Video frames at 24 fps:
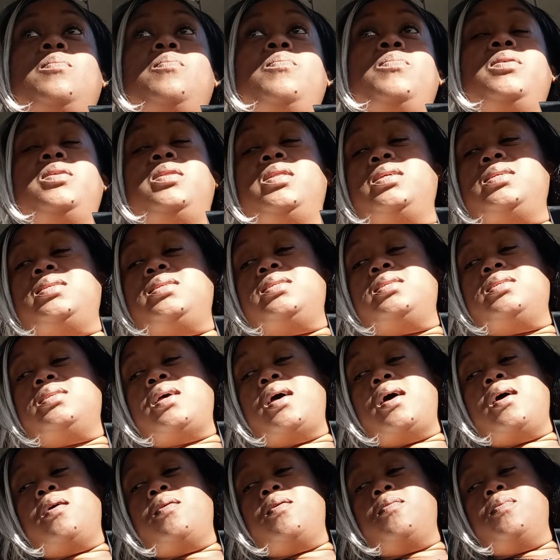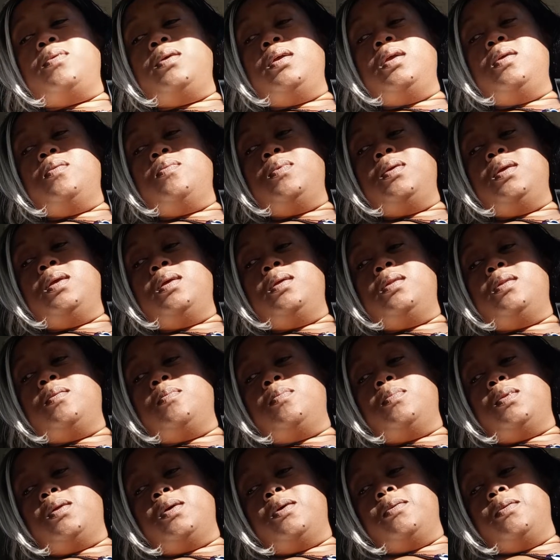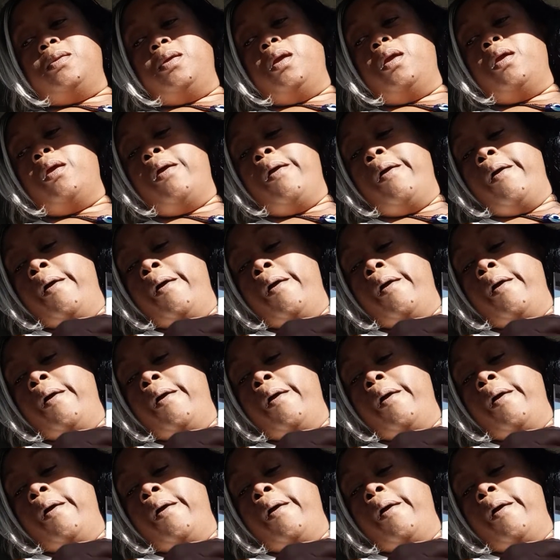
But this is how we end up learning.